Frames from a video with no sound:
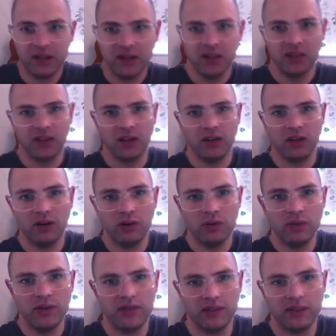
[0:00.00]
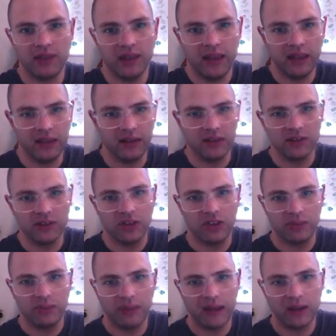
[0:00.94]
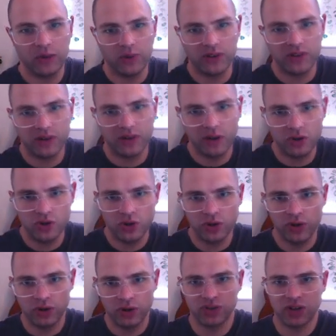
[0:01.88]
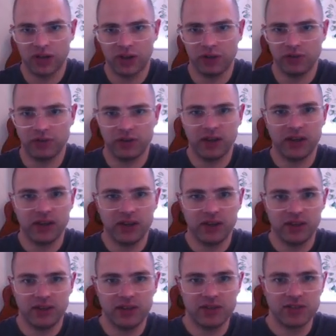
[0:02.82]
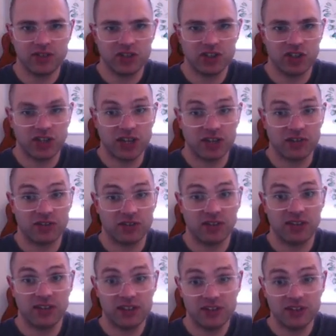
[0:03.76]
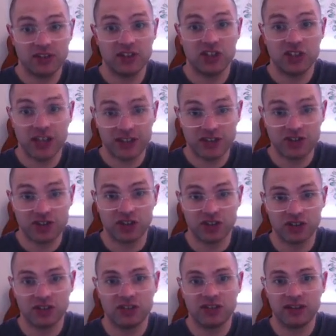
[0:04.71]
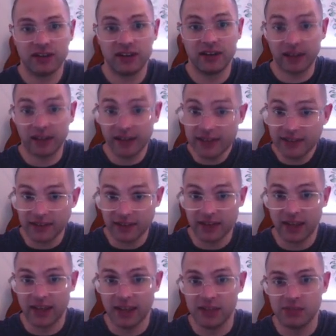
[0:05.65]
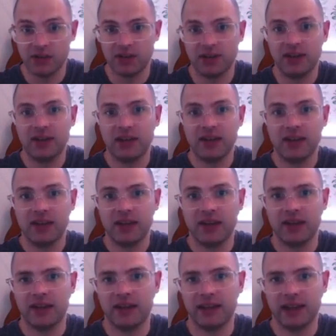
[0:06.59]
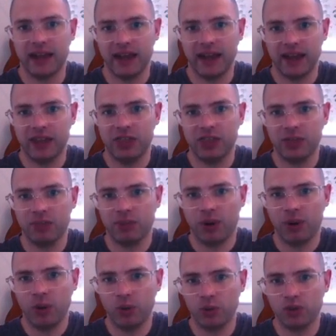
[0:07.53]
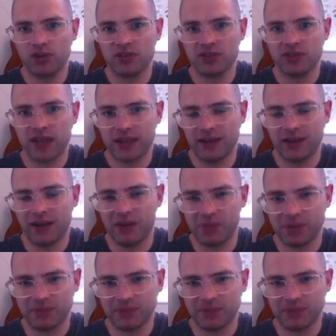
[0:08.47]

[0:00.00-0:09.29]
Then go with the king to the banquet and enjoy yourself. This suggestion delighted Haman, and he had the pole set up.